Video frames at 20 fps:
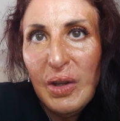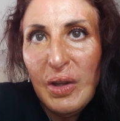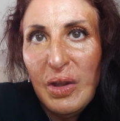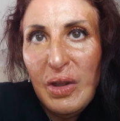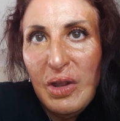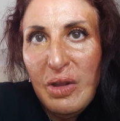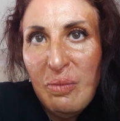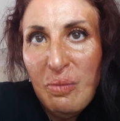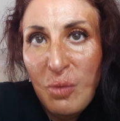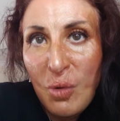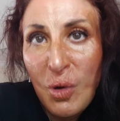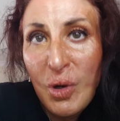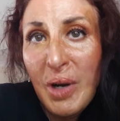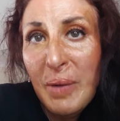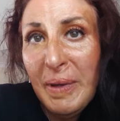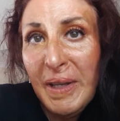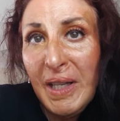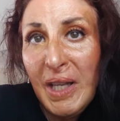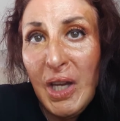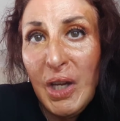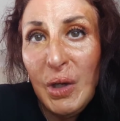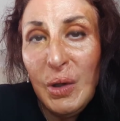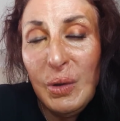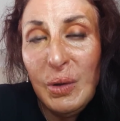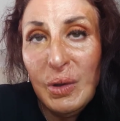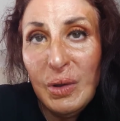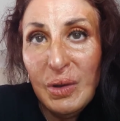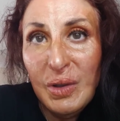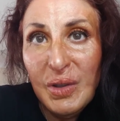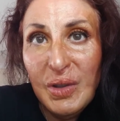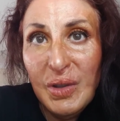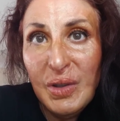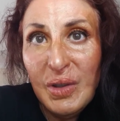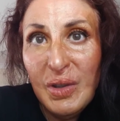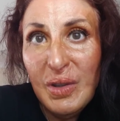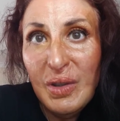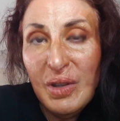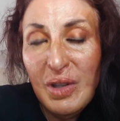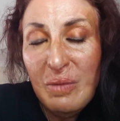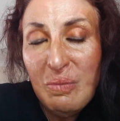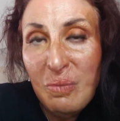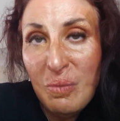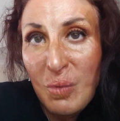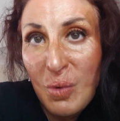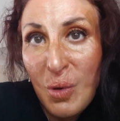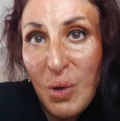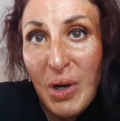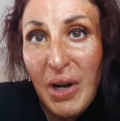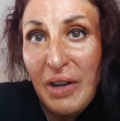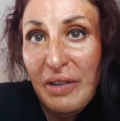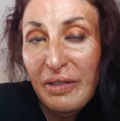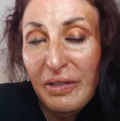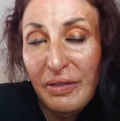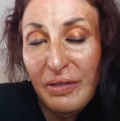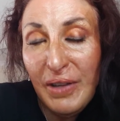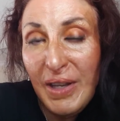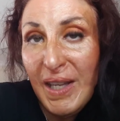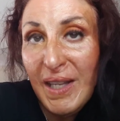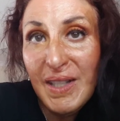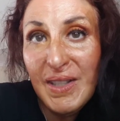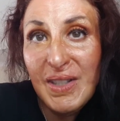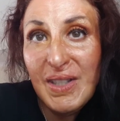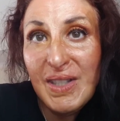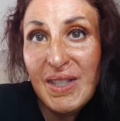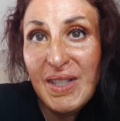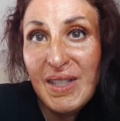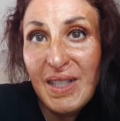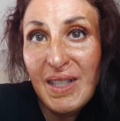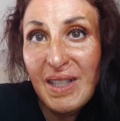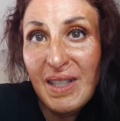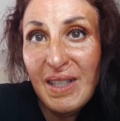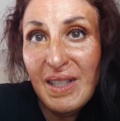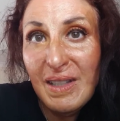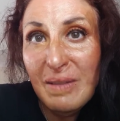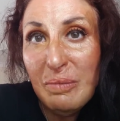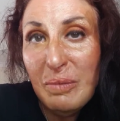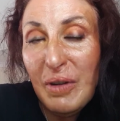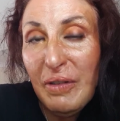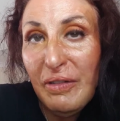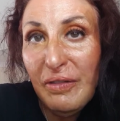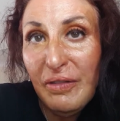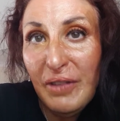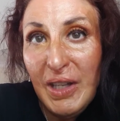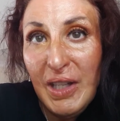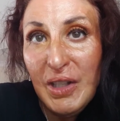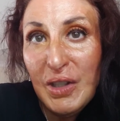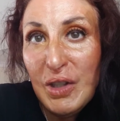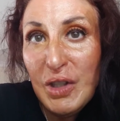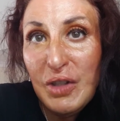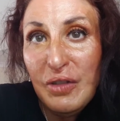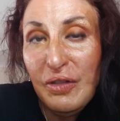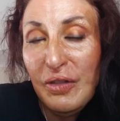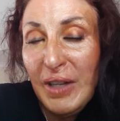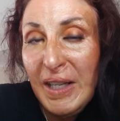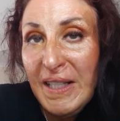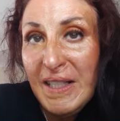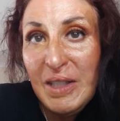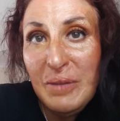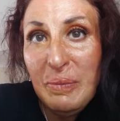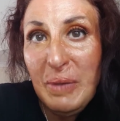The more I went out, the more I faced my fears, faced